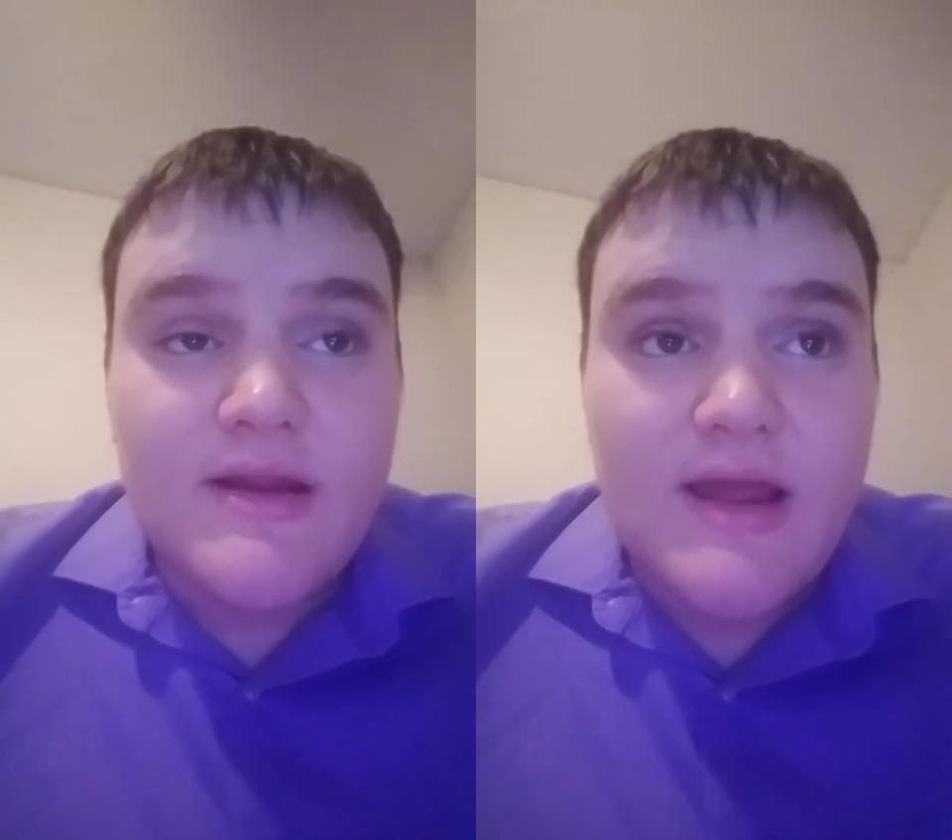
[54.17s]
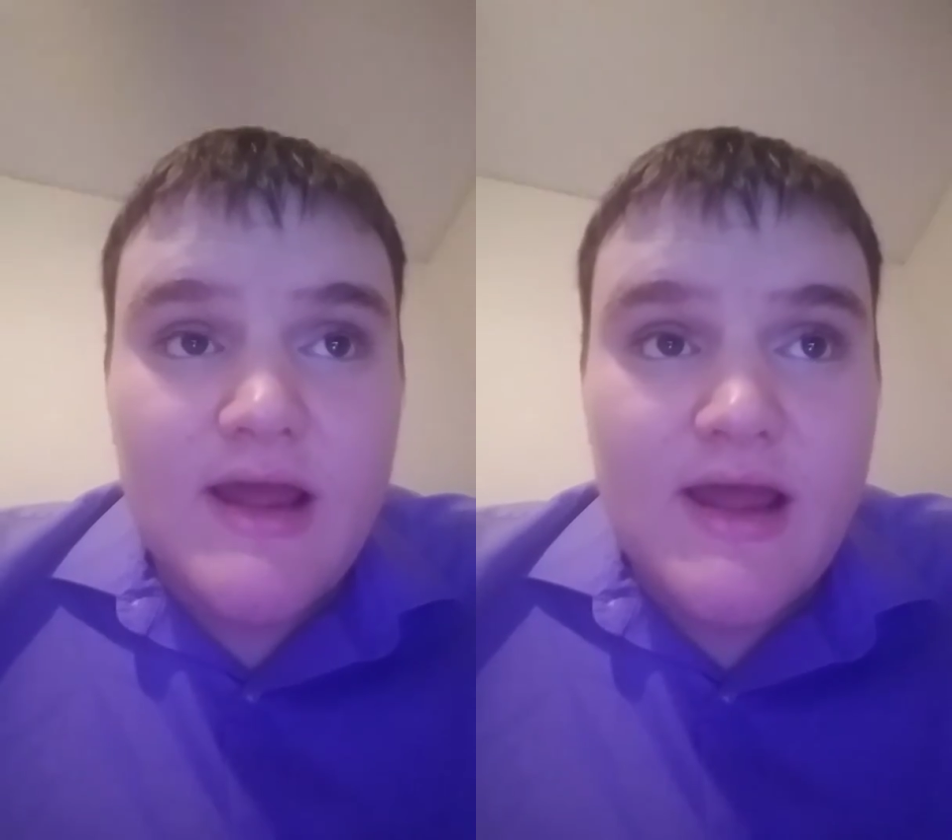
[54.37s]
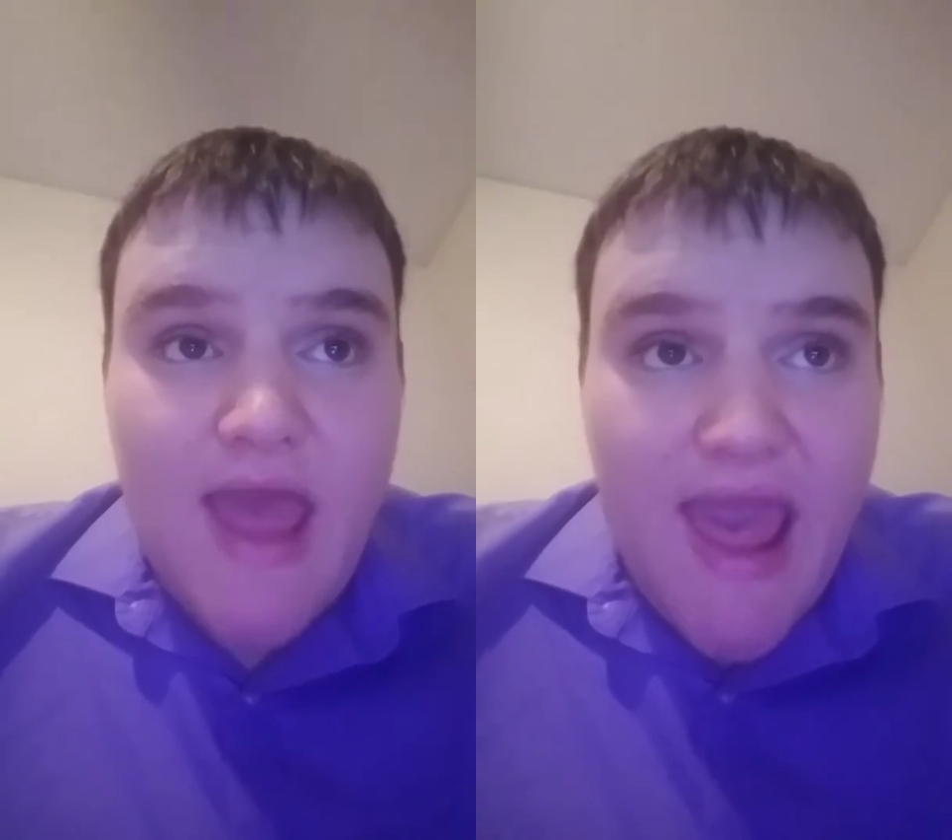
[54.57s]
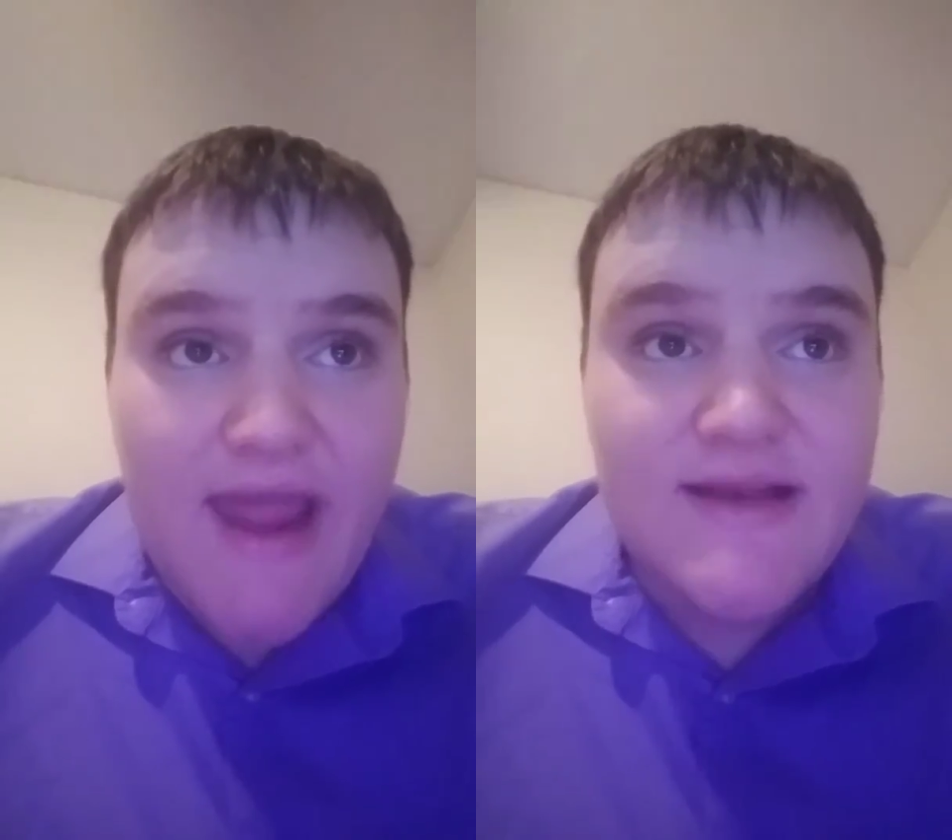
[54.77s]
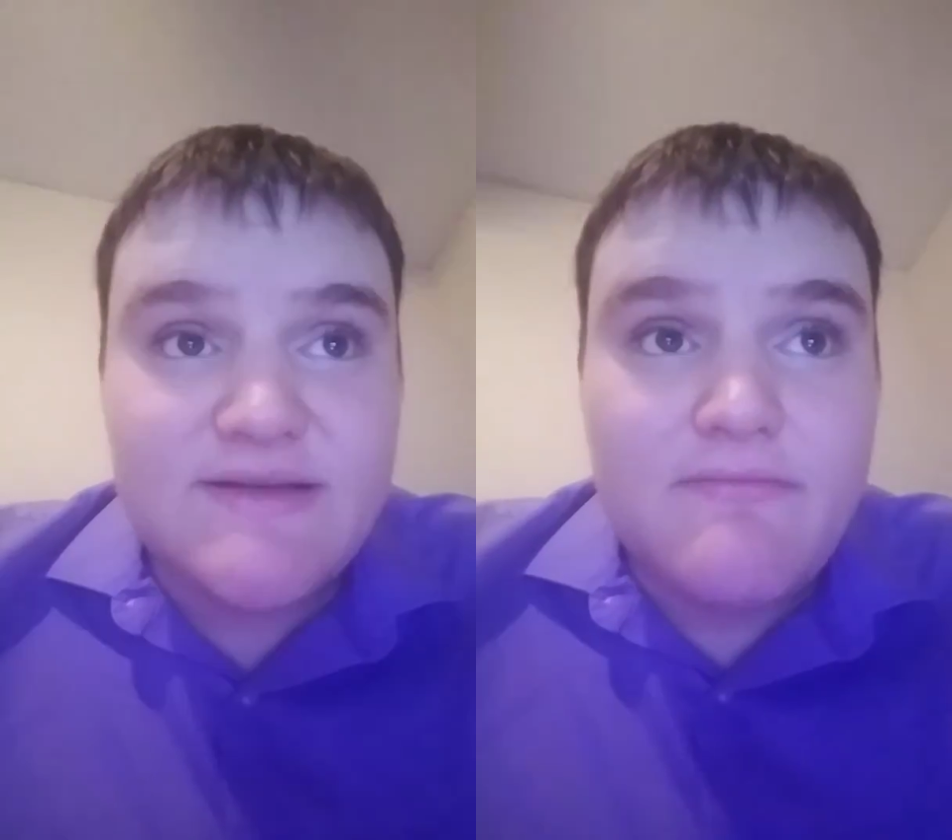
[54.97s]
uh,
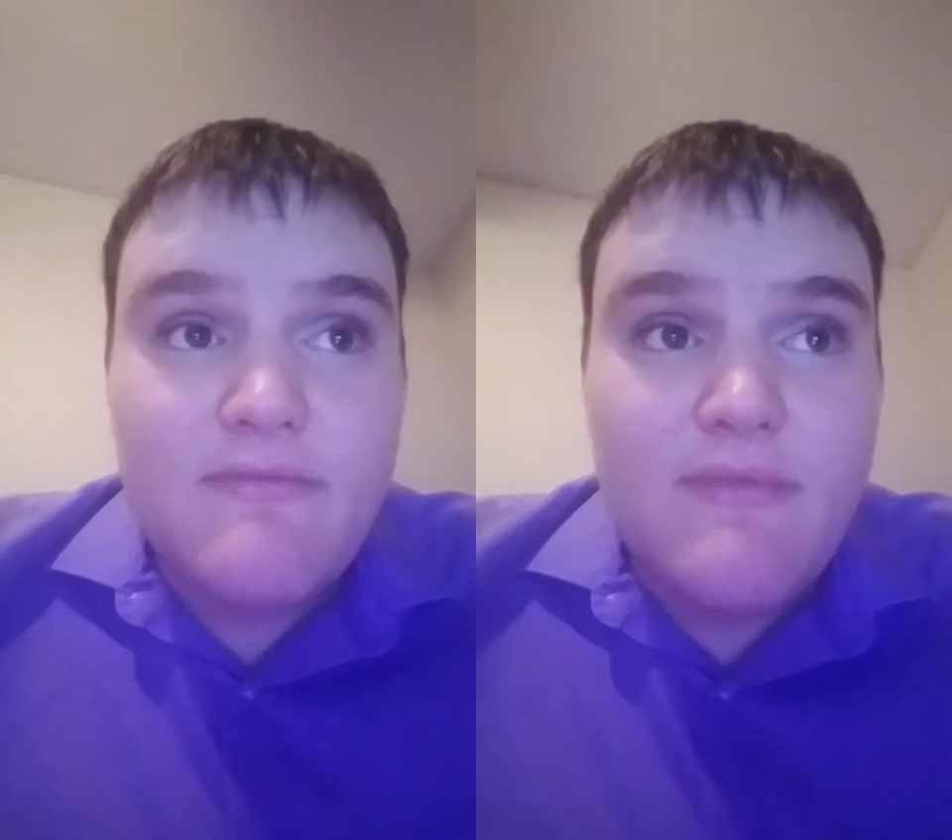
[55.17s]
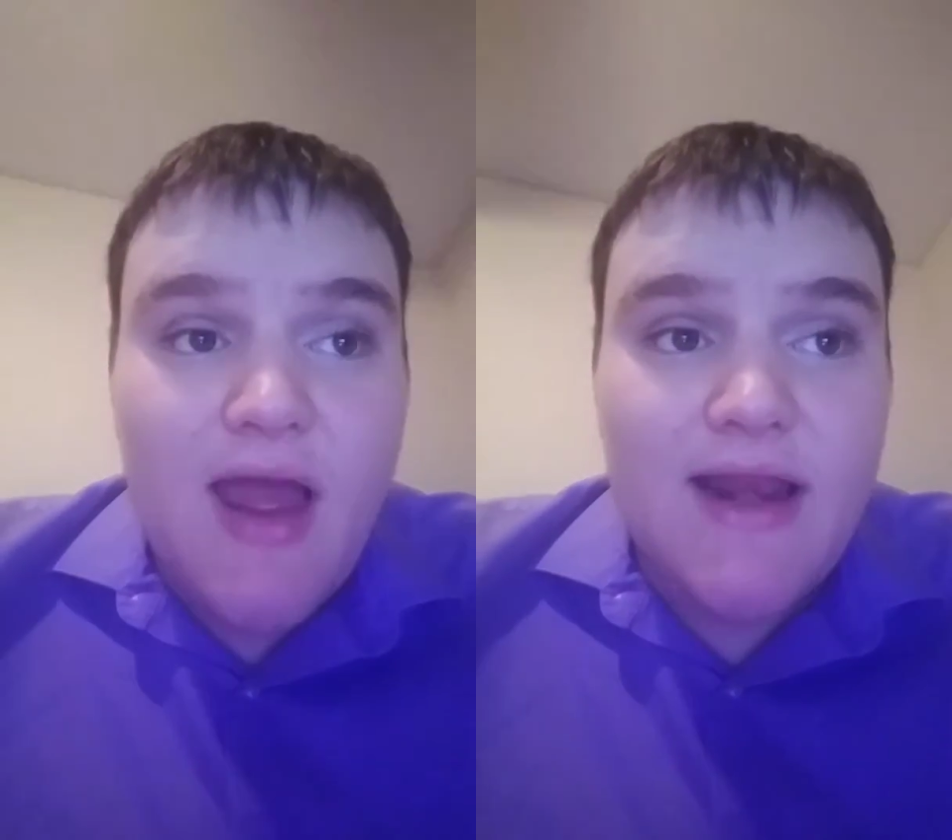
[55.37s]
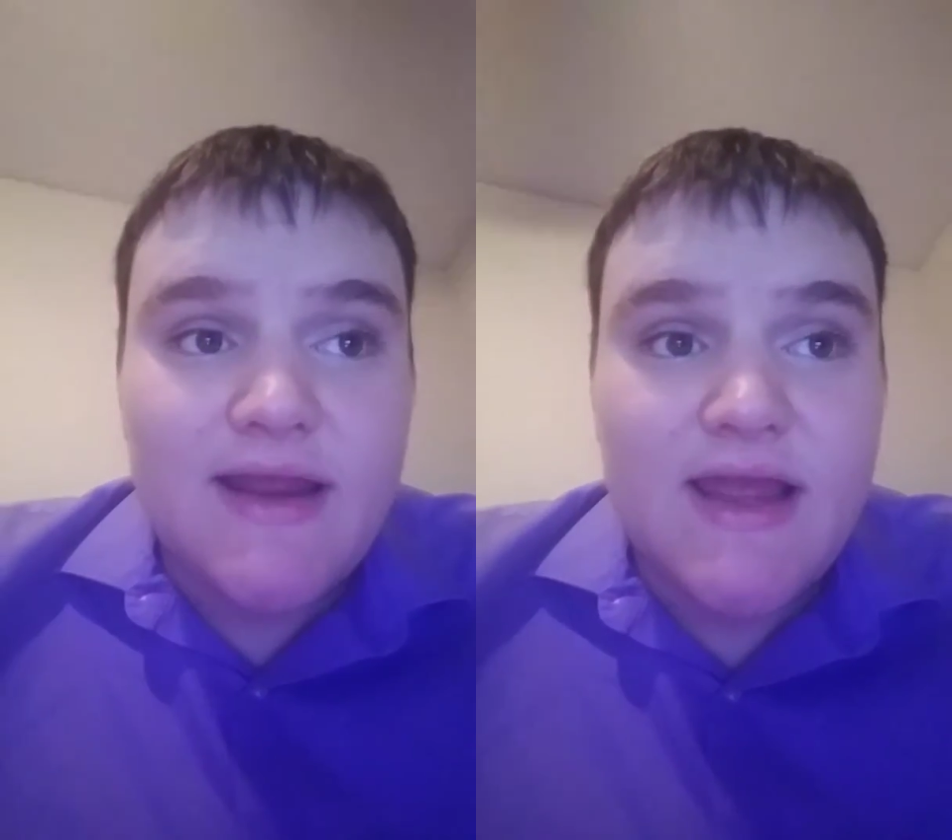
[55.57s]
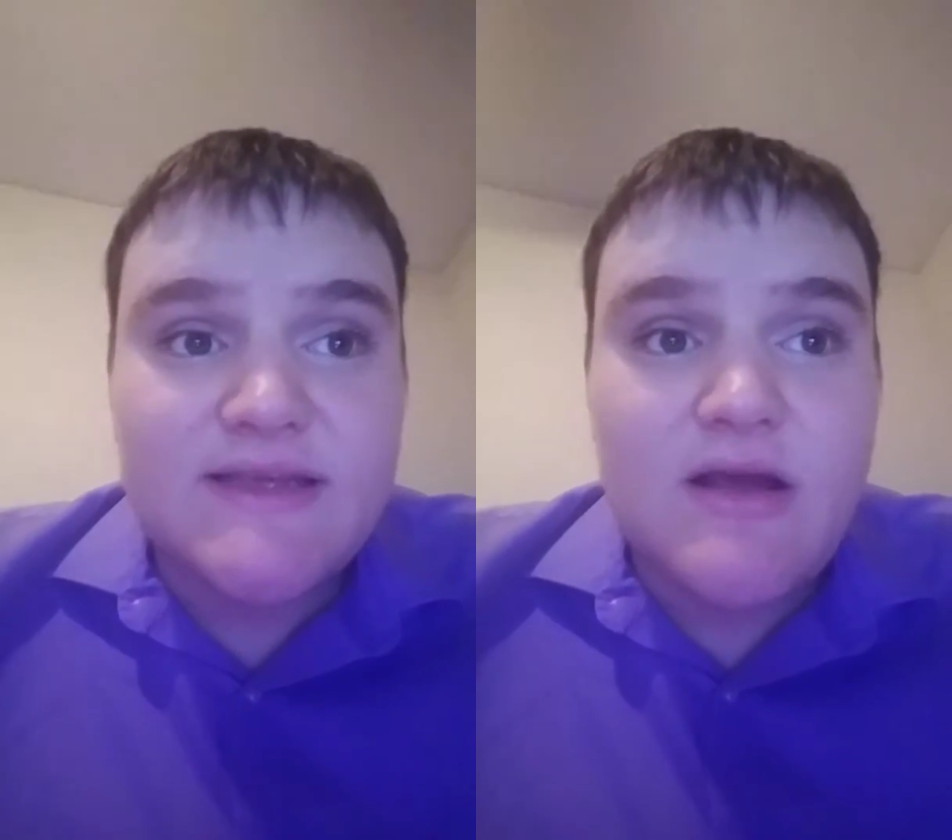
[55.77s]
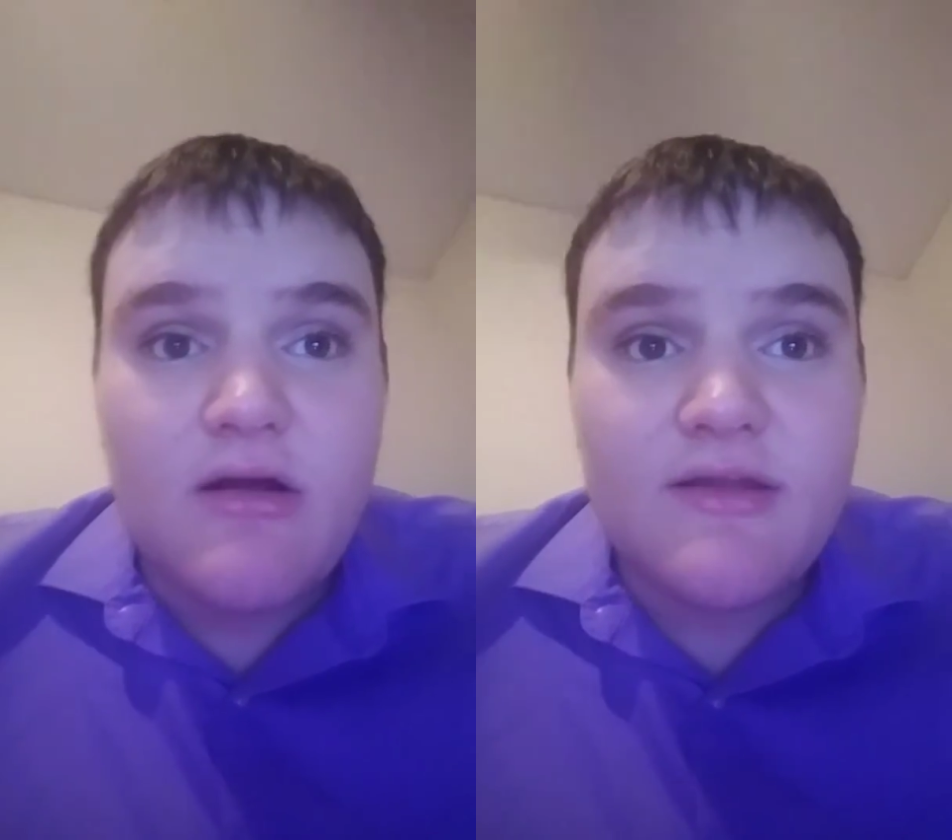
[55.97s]
hate
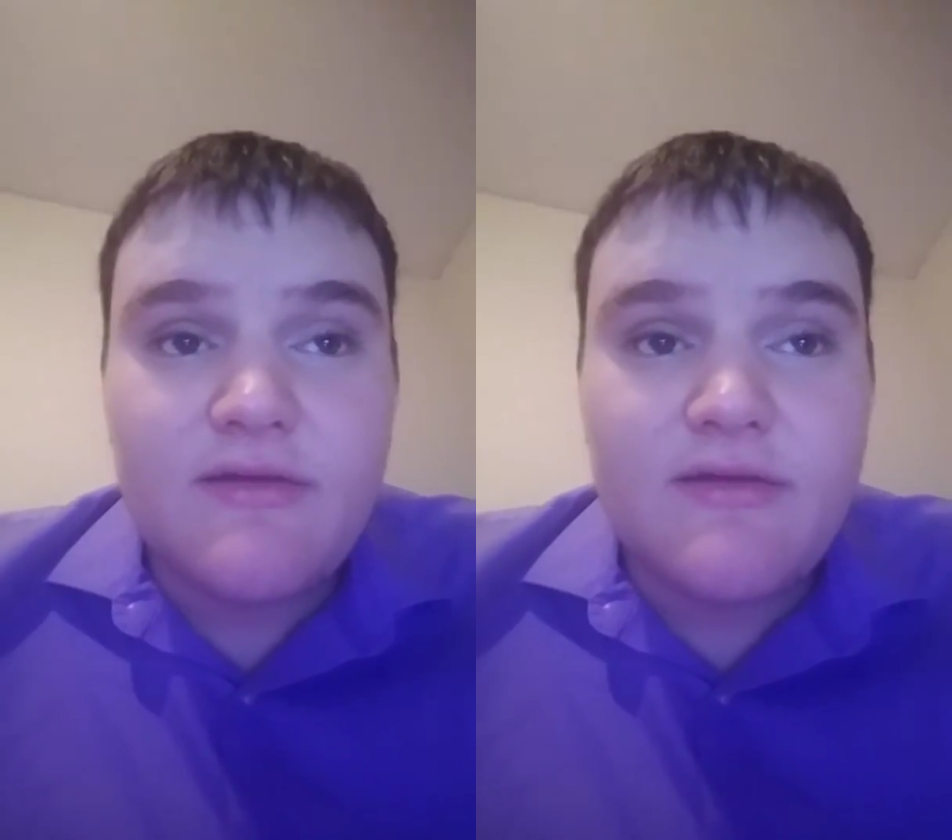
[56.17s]
Madagascar